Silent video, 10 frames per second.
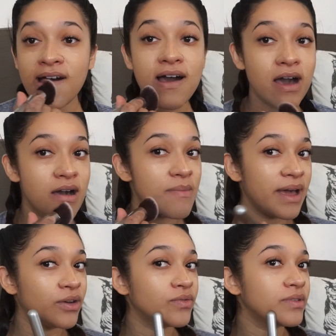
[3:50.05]

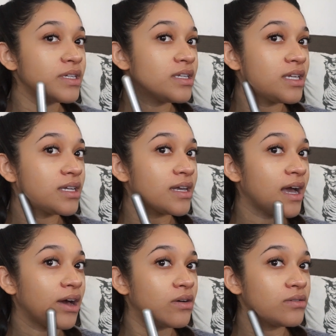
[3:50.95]
I don't really need it
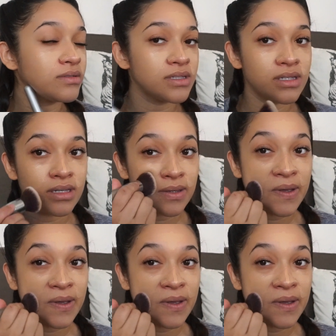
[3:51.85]
out